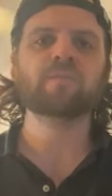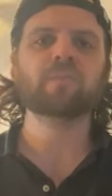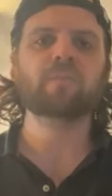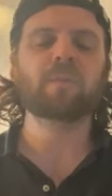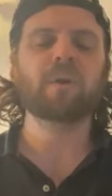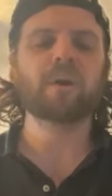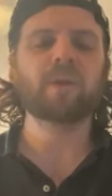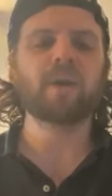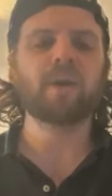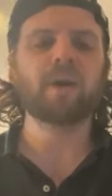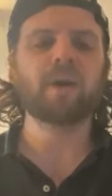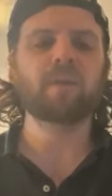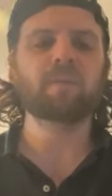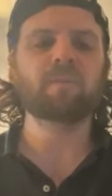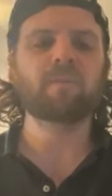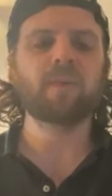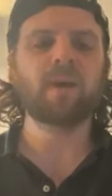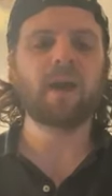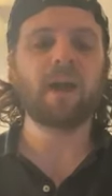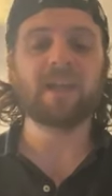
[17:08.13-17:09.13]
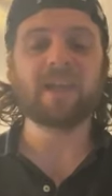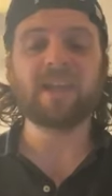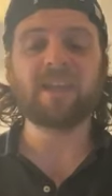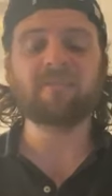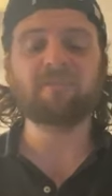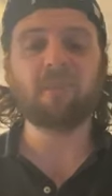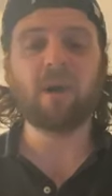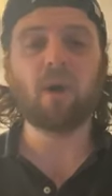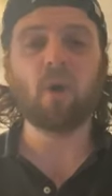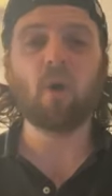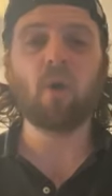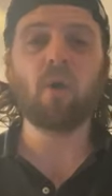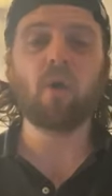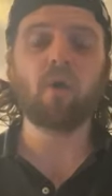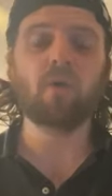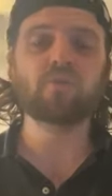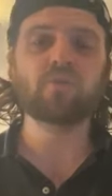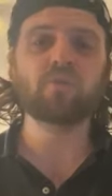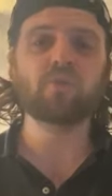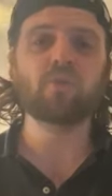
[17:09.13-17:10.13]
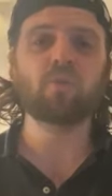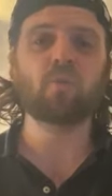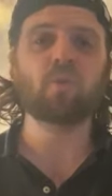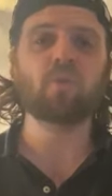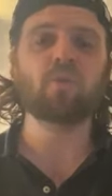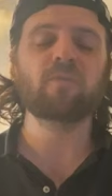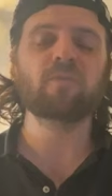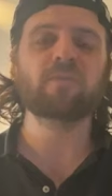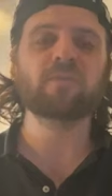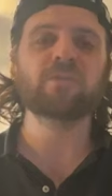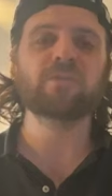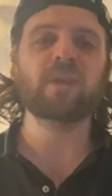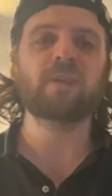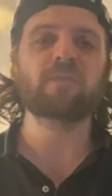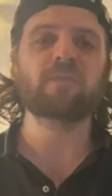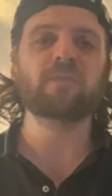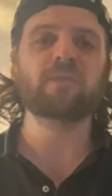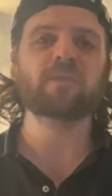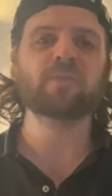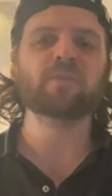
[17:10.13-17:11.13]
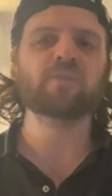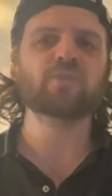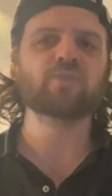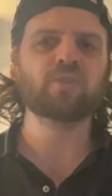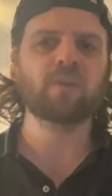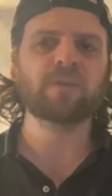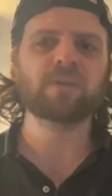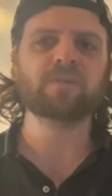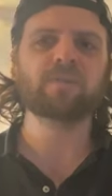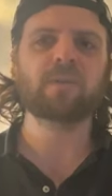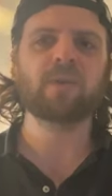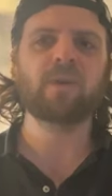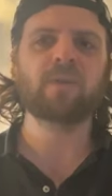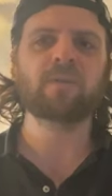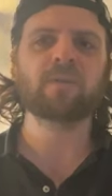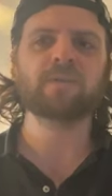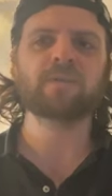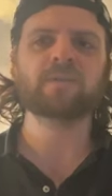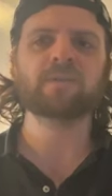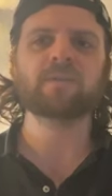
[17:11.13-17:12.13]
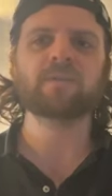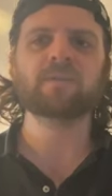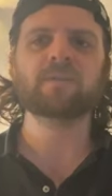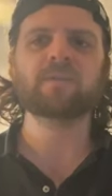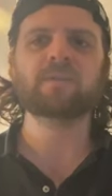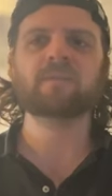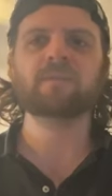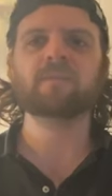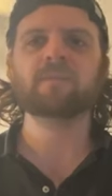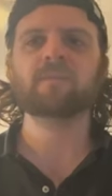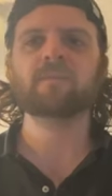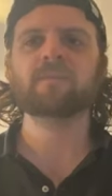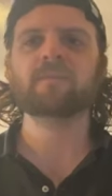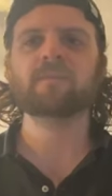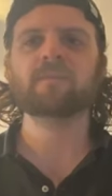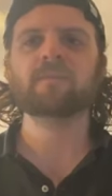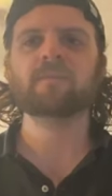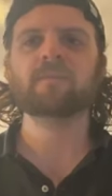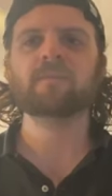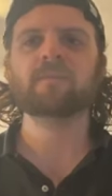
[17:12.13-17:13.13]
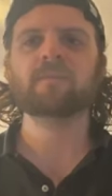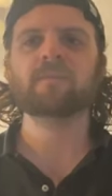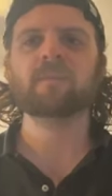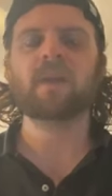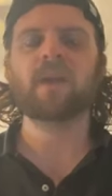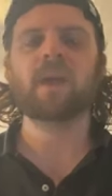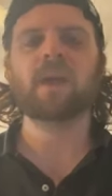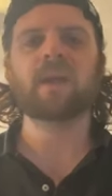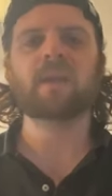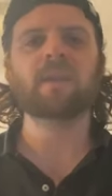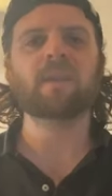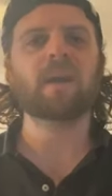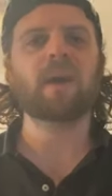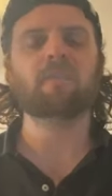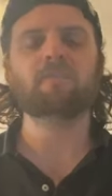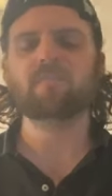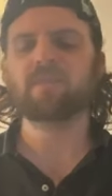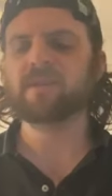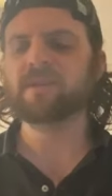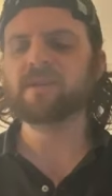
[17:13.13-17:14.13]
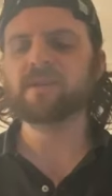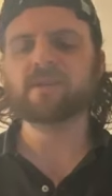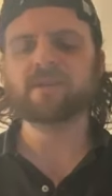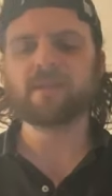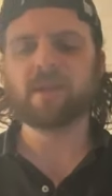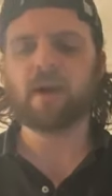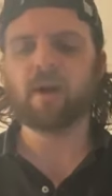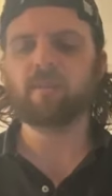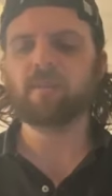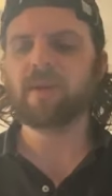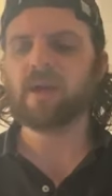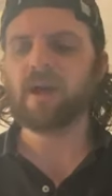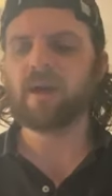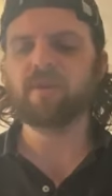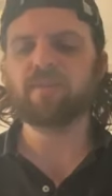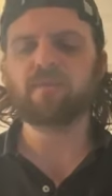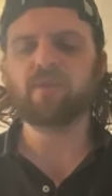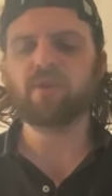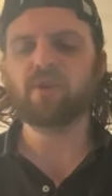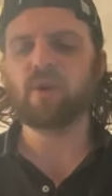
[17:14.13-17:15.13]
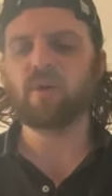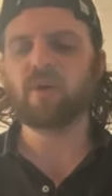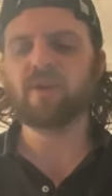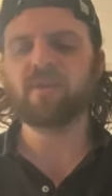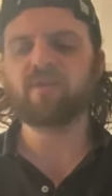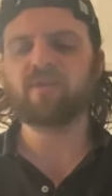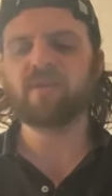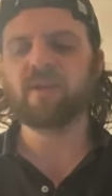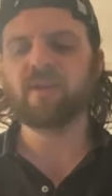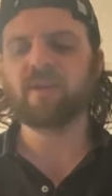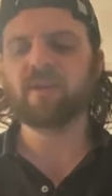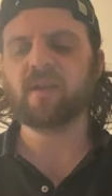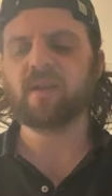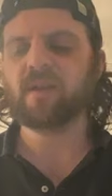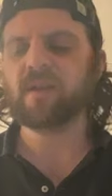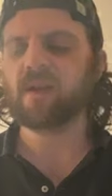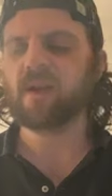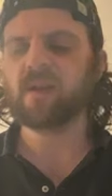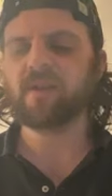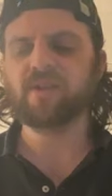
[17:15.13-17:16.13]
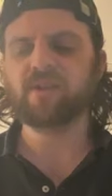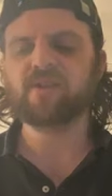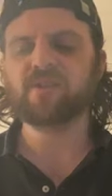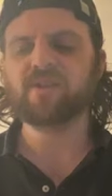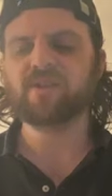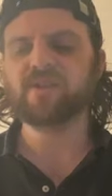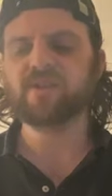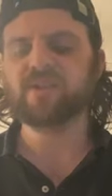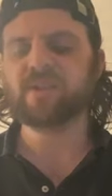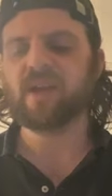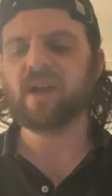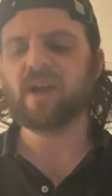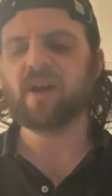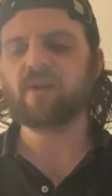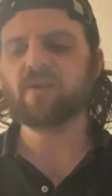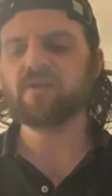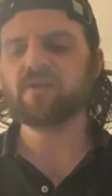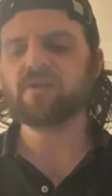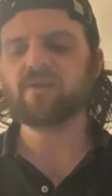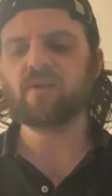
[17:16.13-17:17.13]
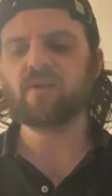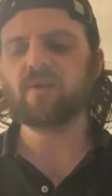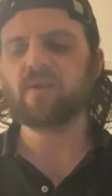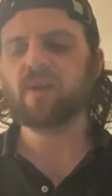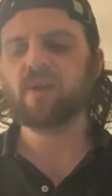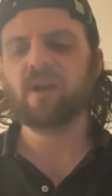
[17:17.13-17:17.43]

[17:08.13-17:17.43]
But uh, I gave my all to the world for seven years. Trust me on this and uh, please help me out if you know anything like i need this is now so